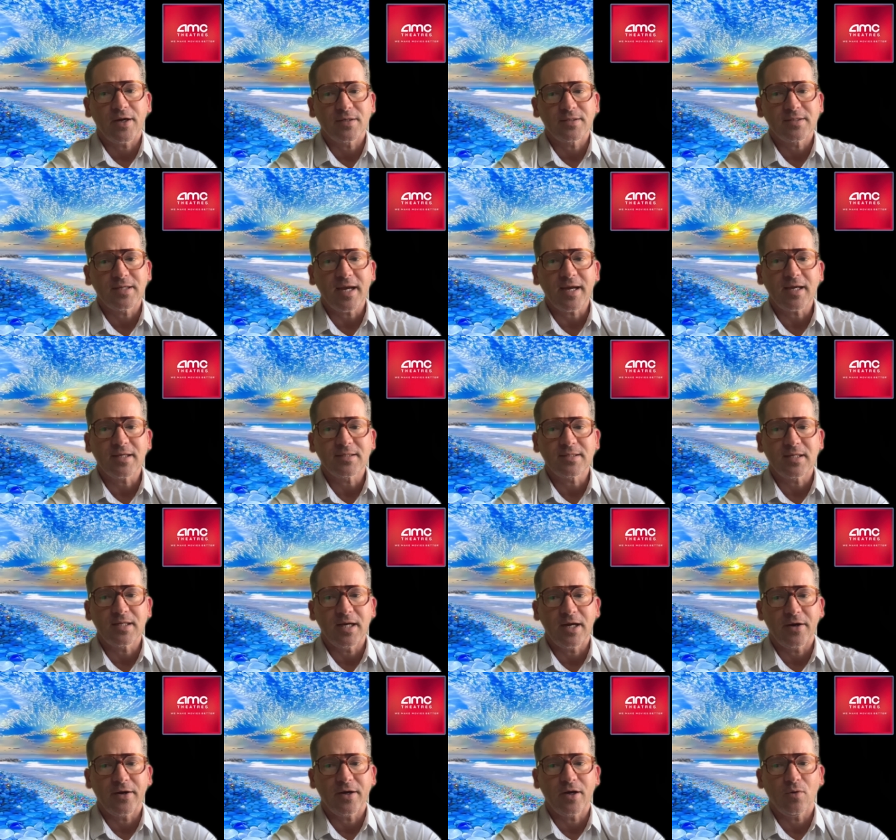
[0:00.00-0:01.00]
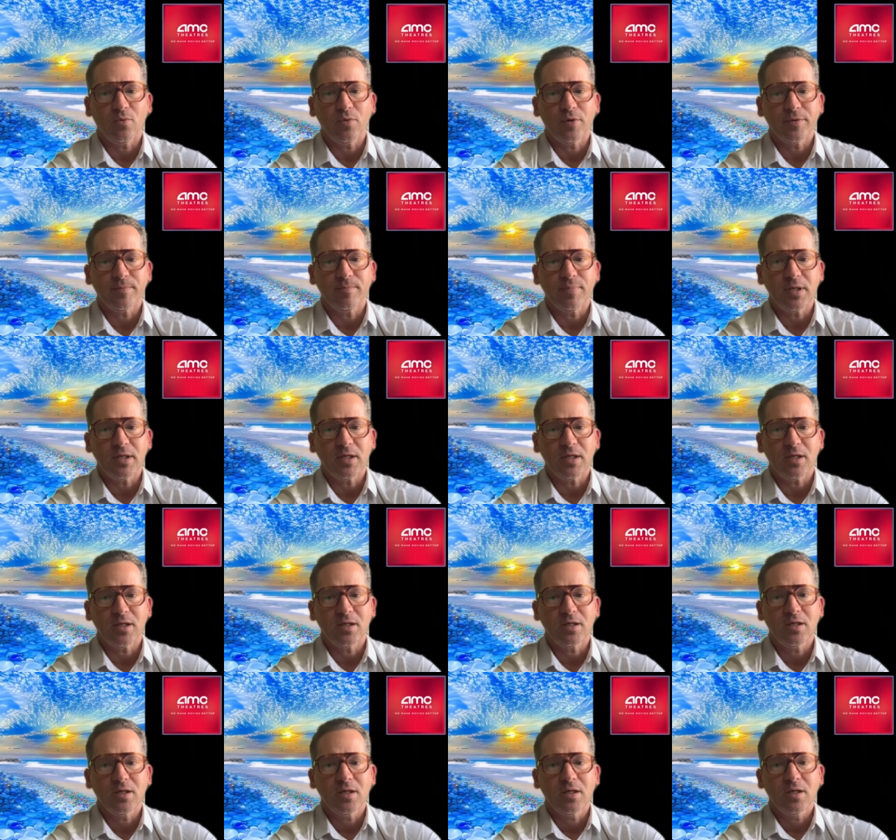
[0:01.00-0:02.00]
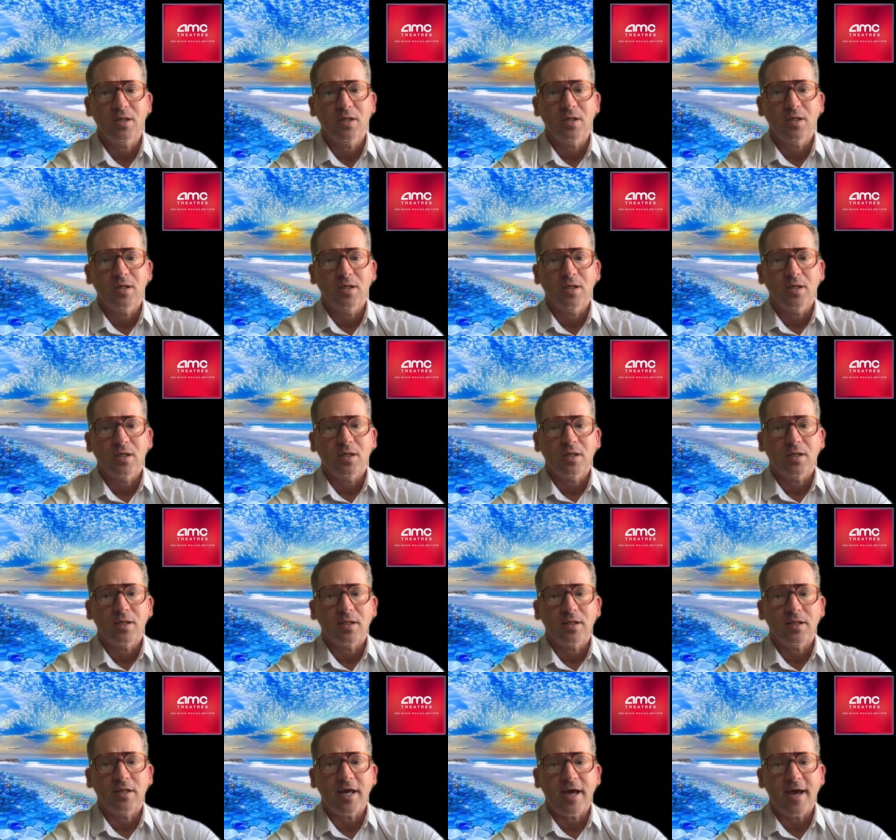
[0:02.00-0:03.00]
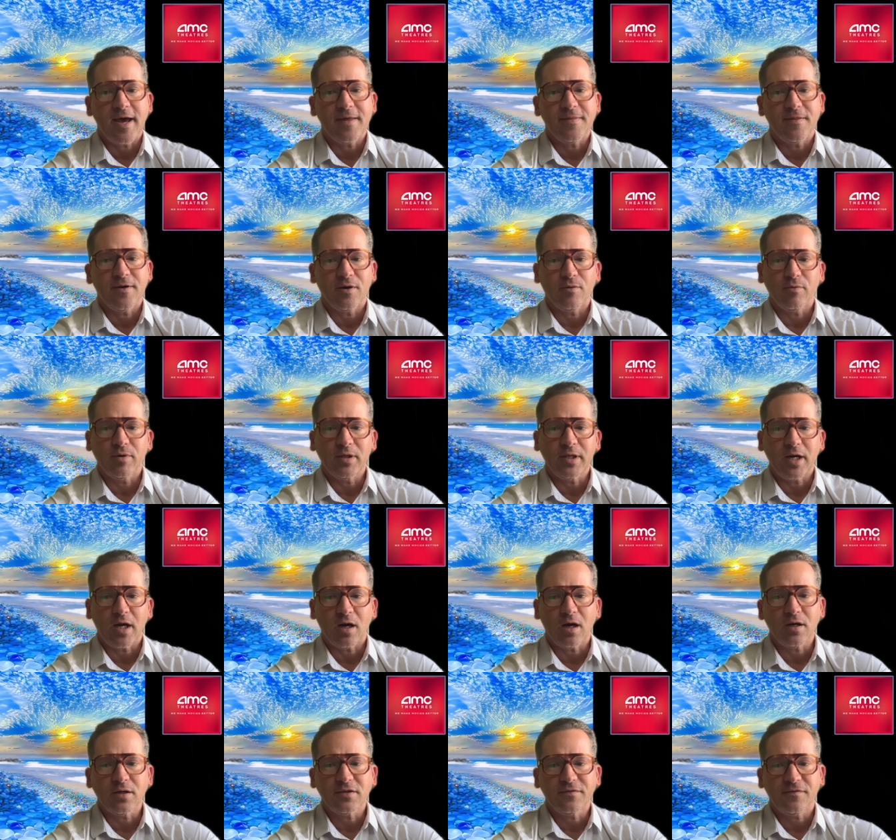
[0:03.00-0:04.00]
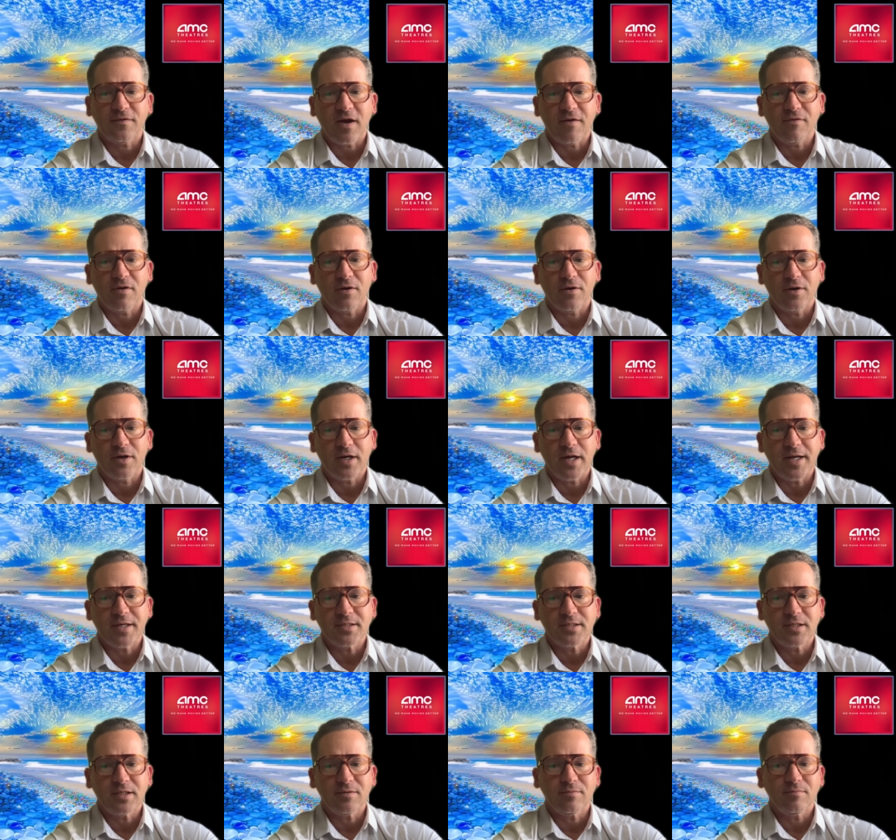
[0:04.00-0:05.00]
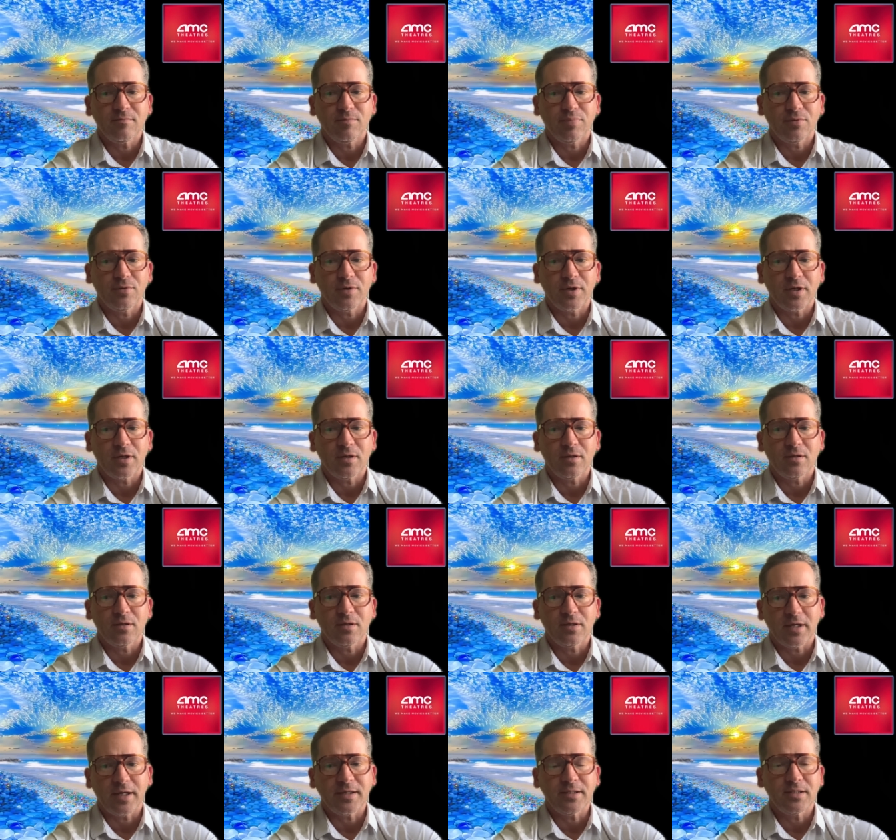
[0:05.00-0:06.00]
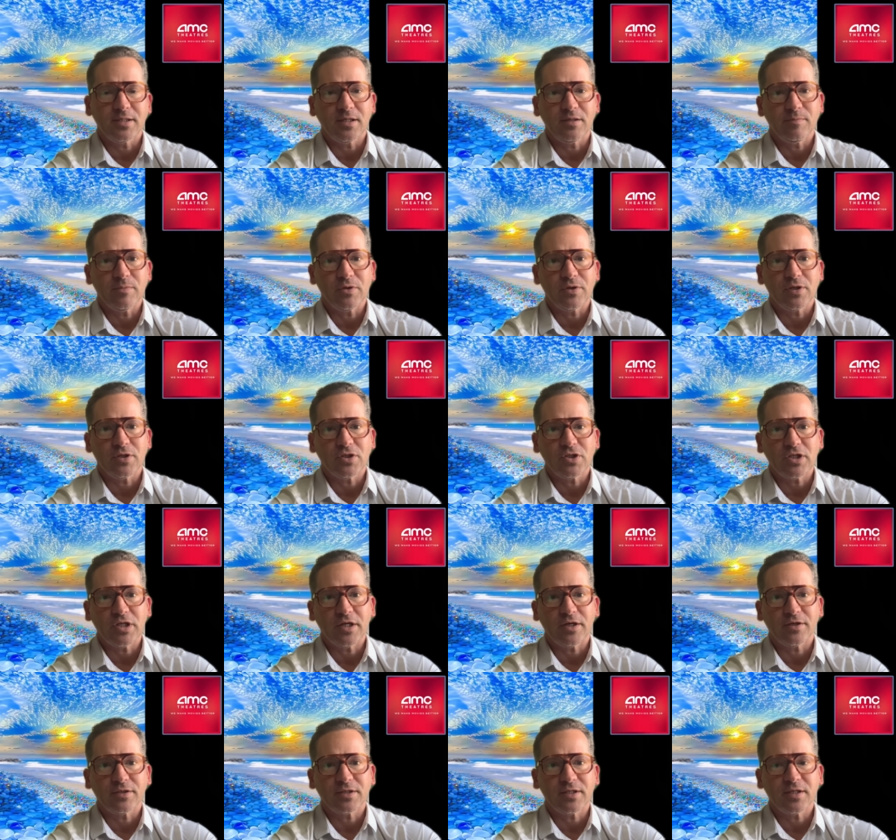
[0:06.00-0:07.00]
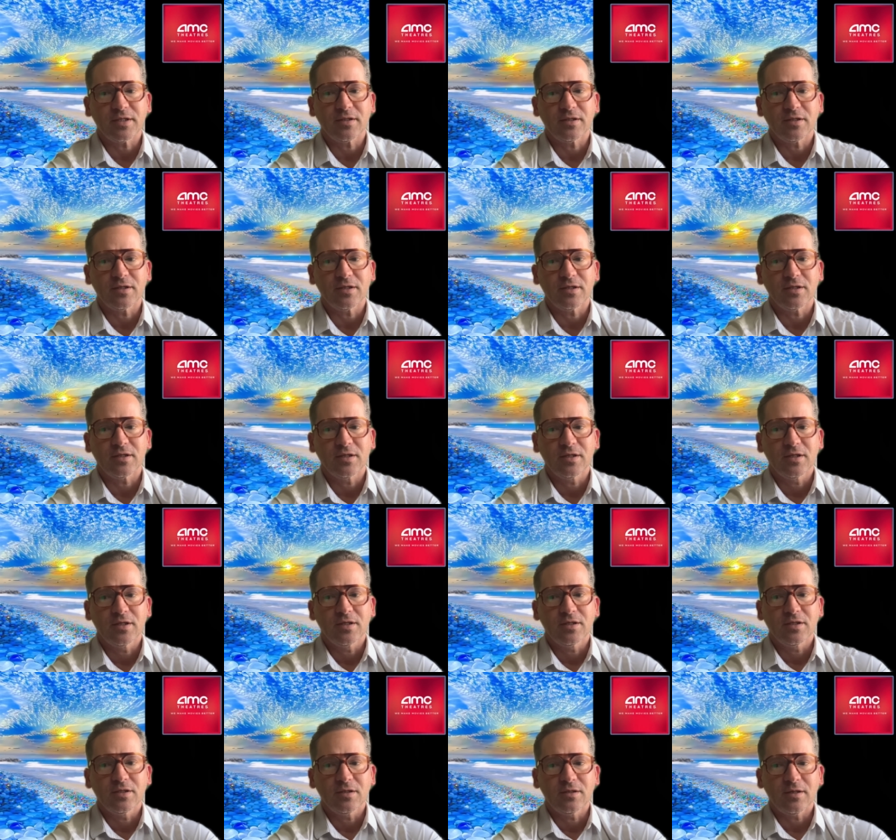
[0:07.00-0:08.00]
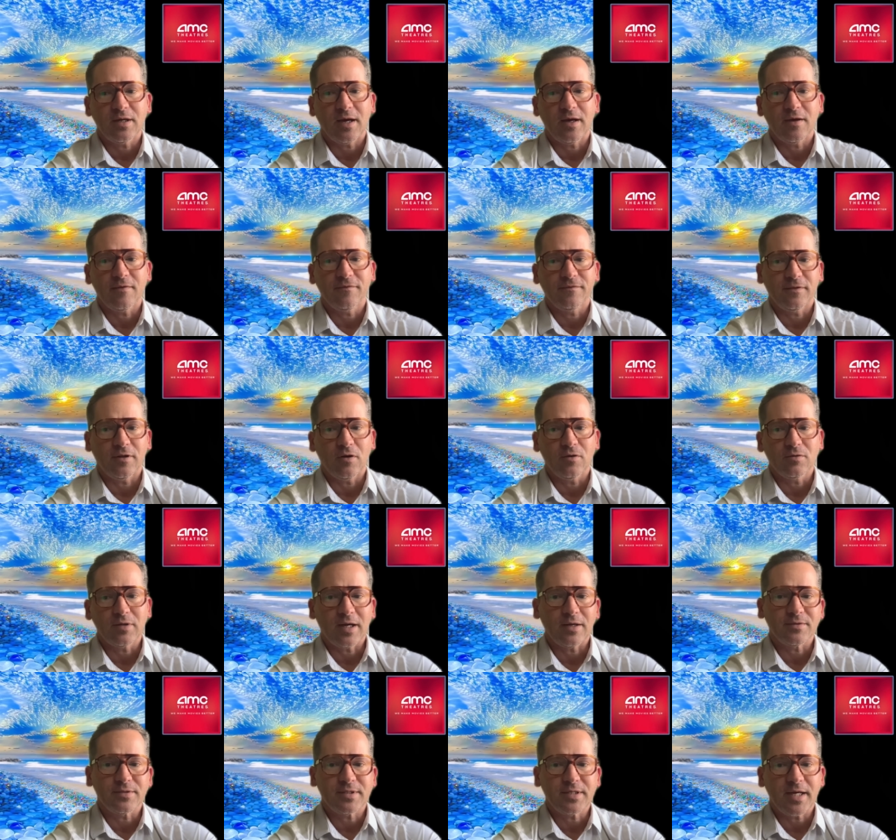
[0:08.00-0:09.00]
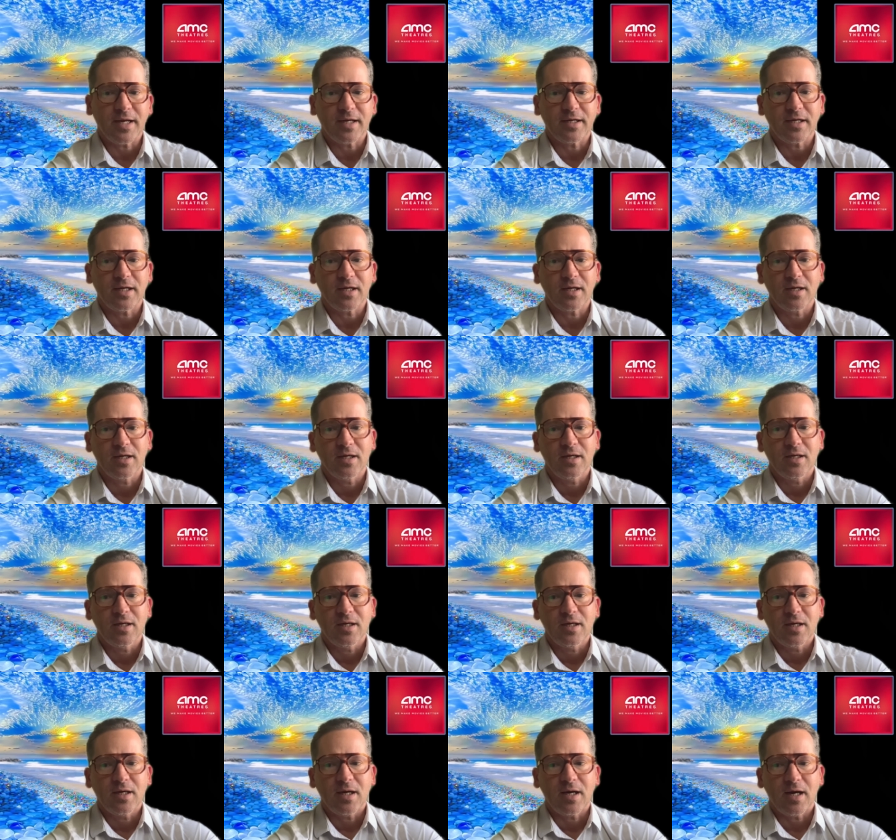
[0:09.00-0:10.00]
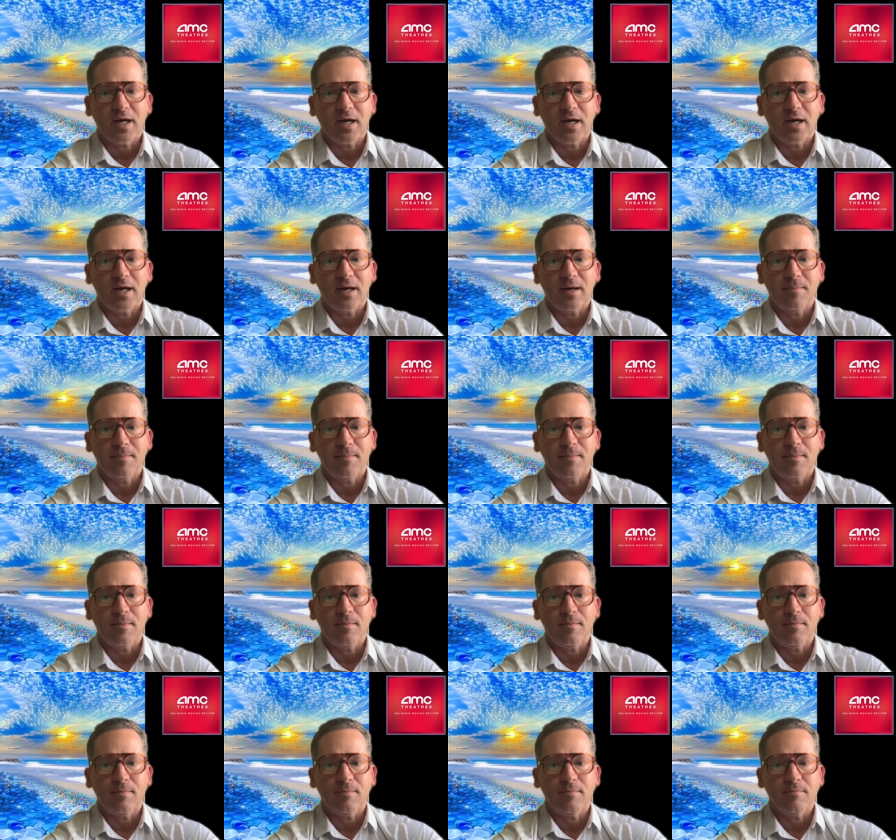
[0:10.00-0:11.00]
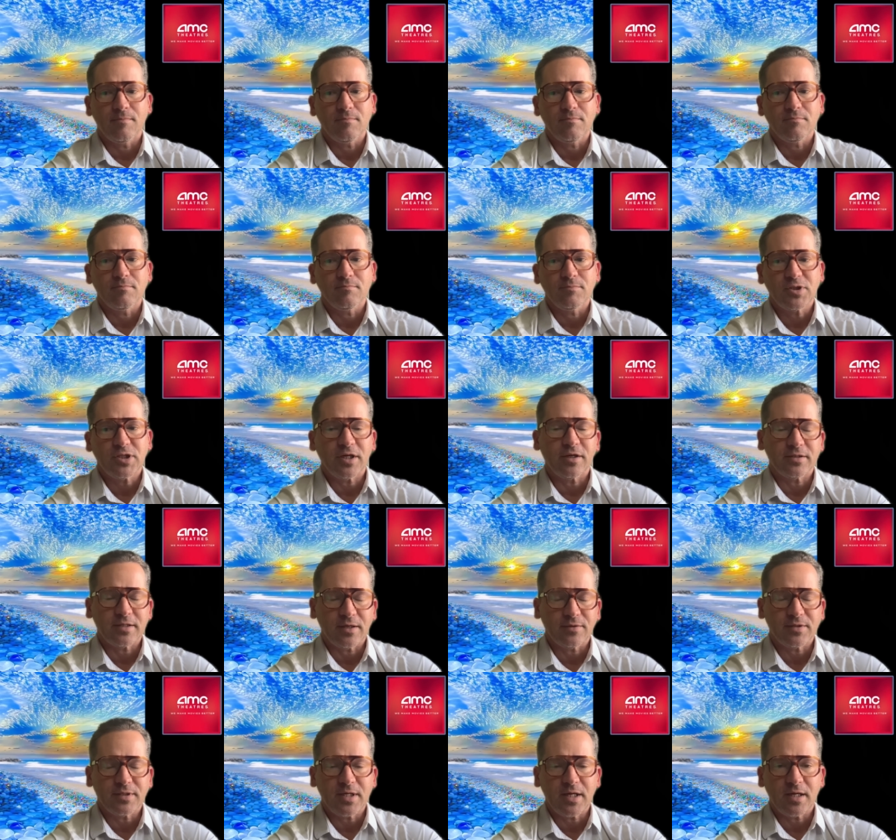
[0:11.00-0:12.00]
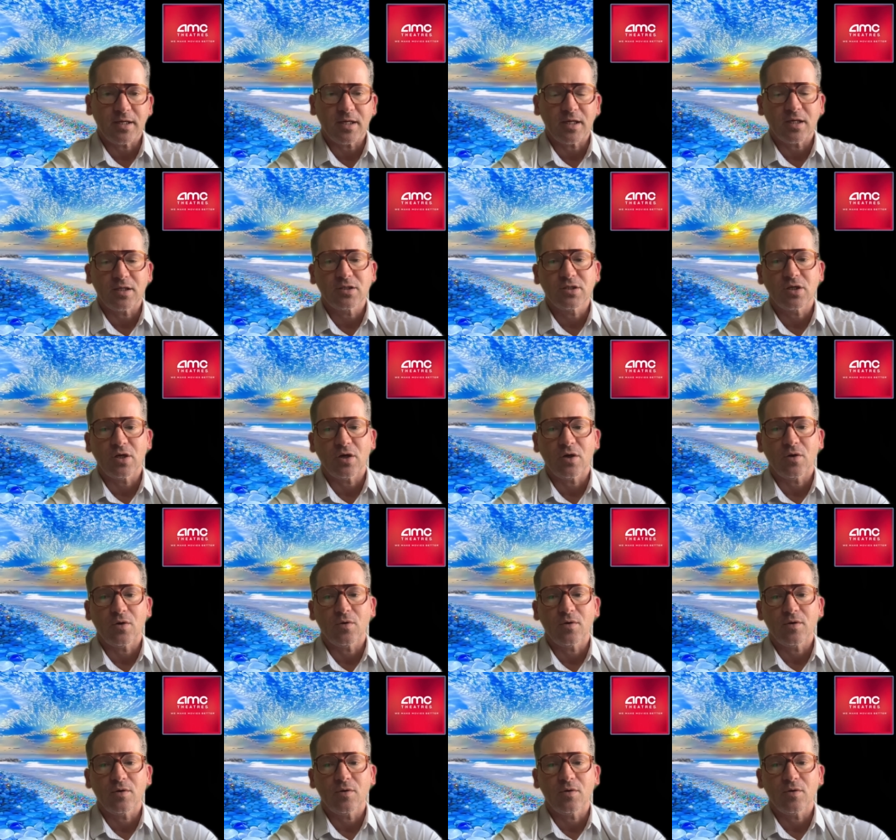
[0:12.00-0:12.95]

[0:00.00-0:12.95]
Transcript: A second scenario would be that there really aren't 519.19 million shares in the uh, float outstanding, um, shares outstanding. So